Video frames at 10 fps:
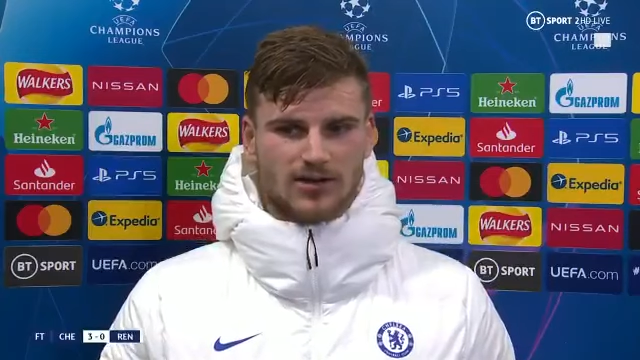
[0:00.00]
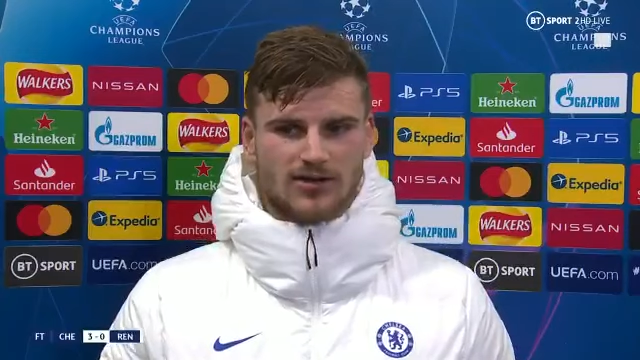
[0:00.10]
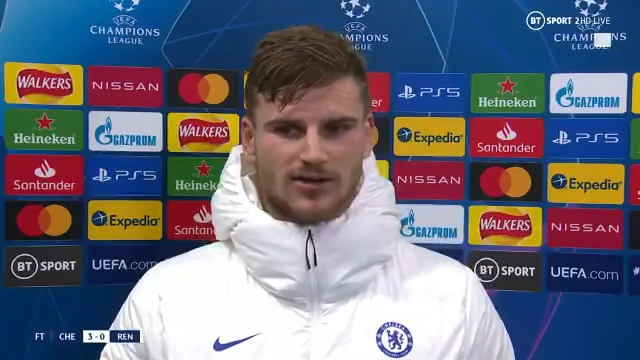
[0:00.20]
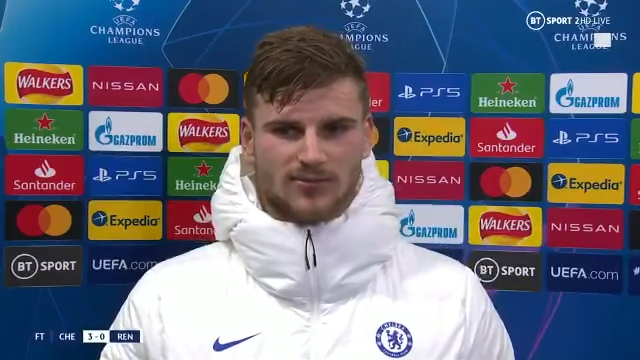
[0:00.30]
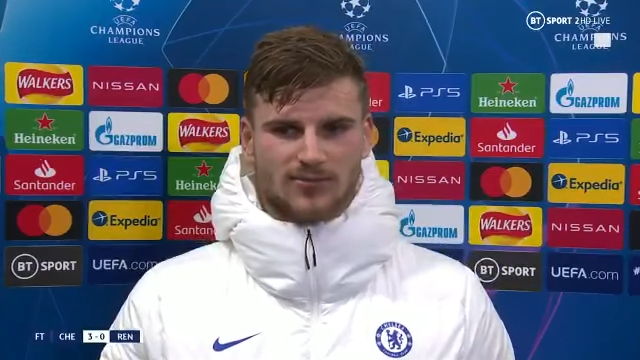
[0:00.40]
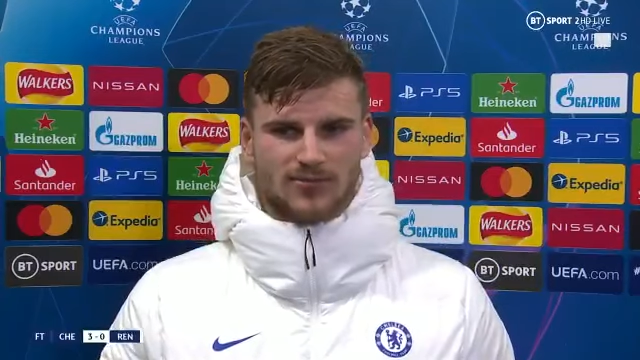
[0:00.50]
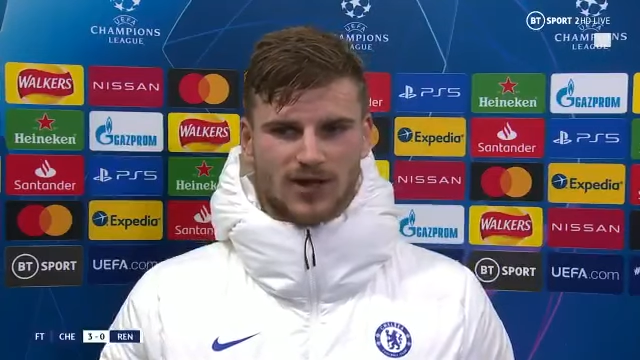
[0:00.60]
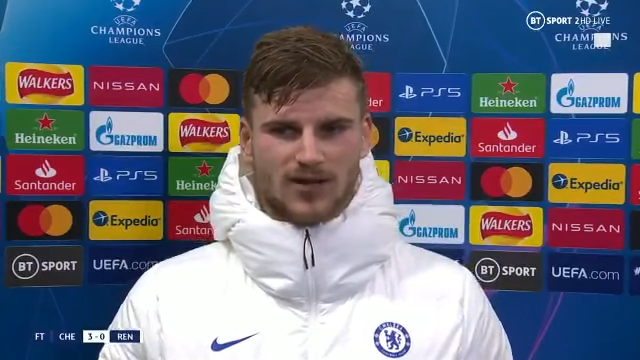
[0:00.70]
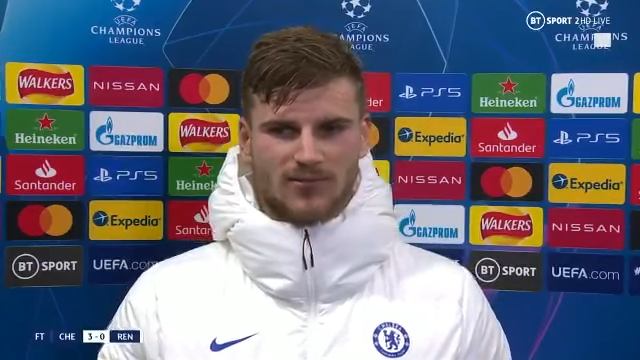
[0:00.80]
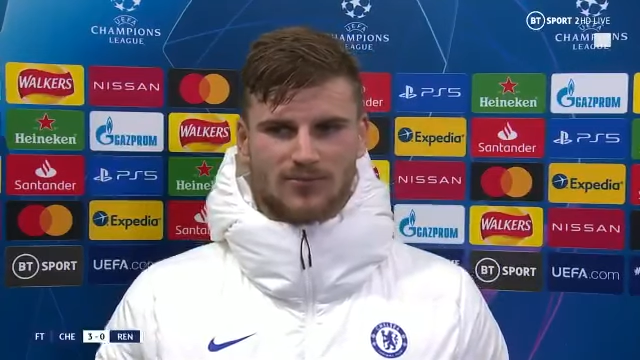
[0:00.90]

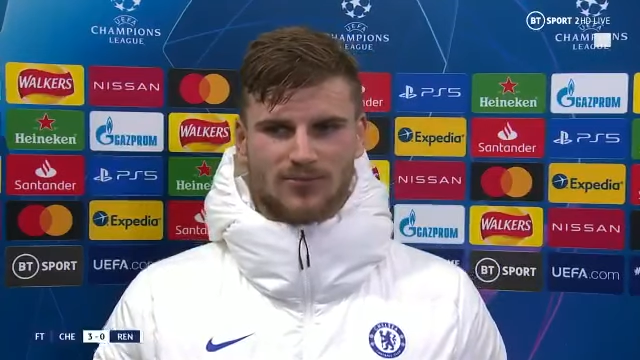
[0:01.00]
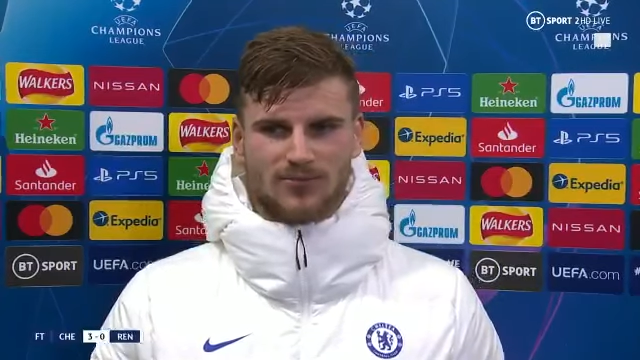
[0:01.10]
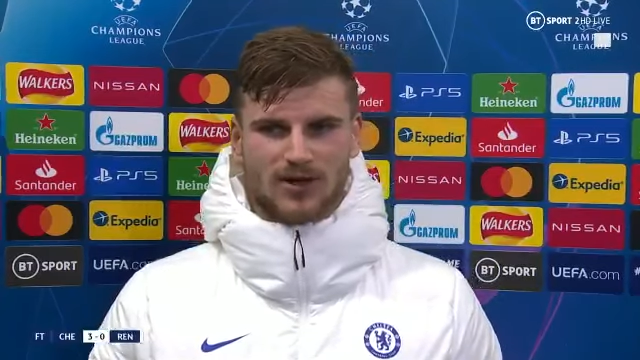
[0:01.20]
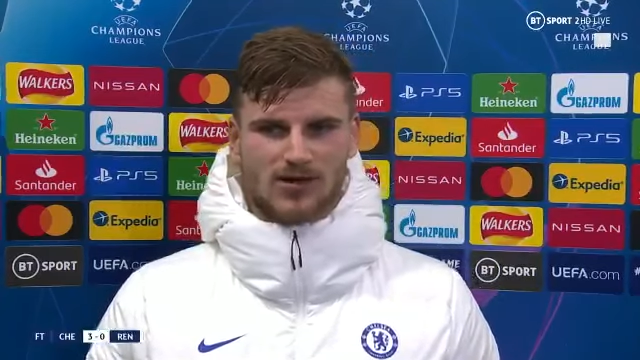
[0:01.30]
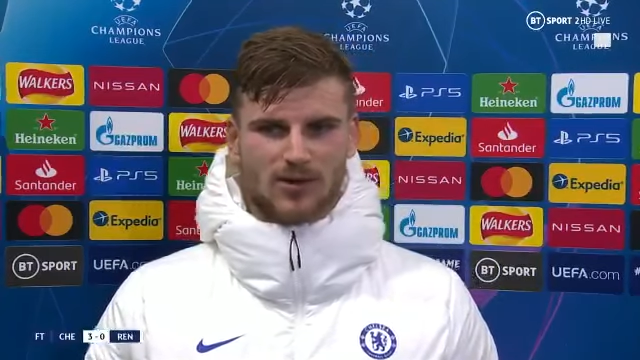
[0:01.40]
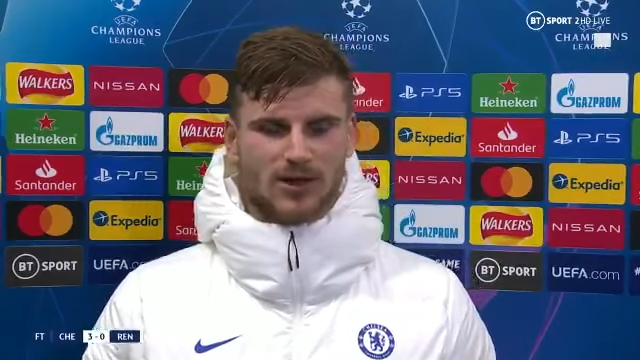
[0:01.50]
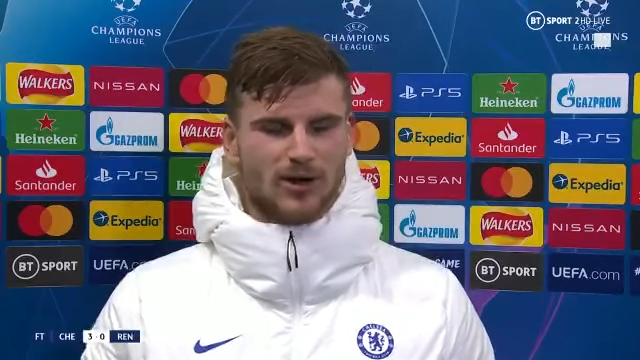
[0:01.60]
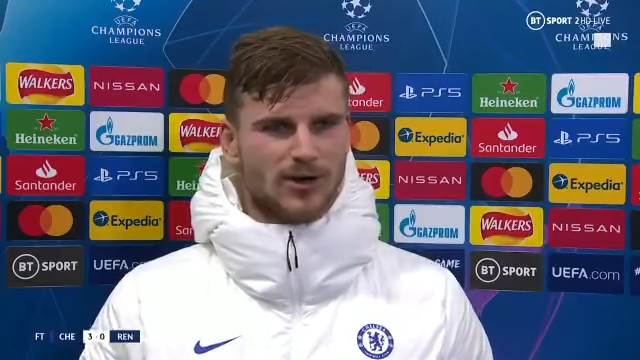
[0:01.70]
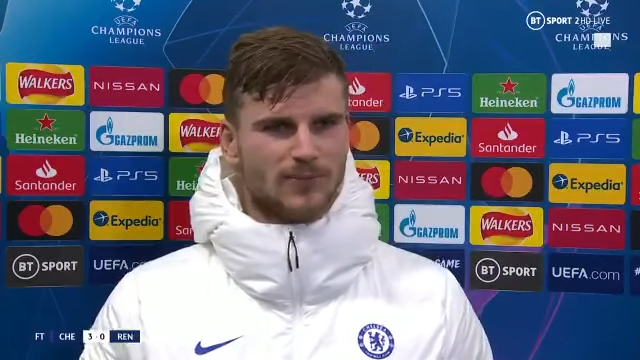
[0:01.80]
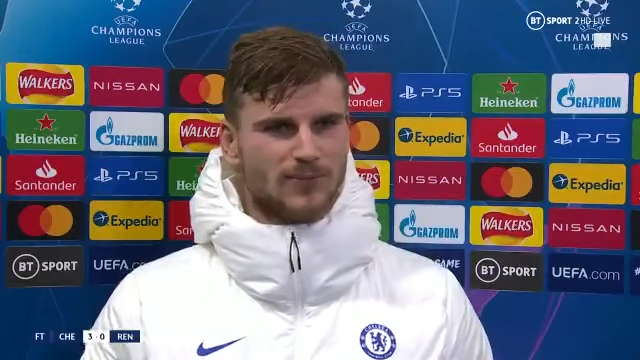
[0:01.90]
and that's how we're
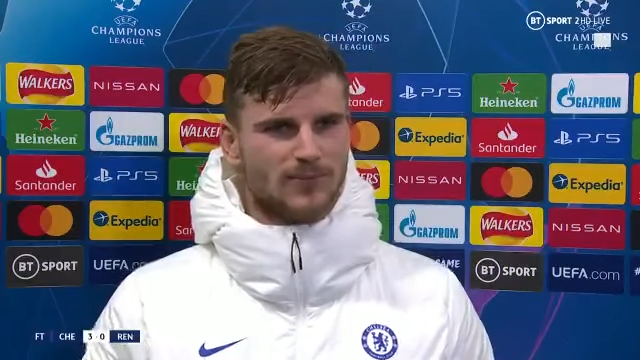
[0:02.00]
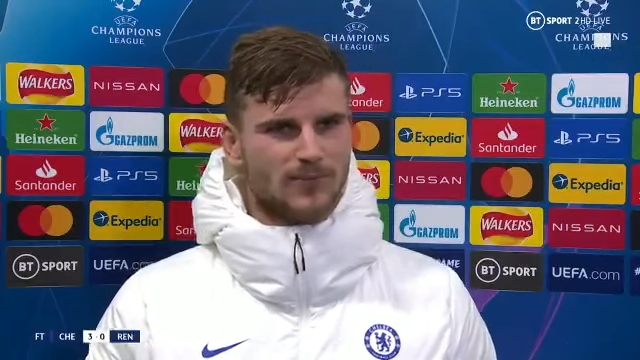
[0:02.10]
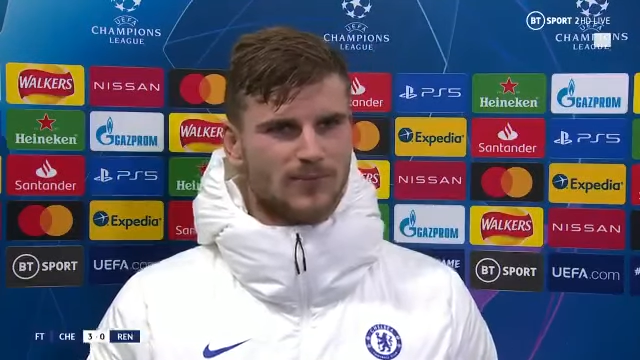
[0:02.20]
going.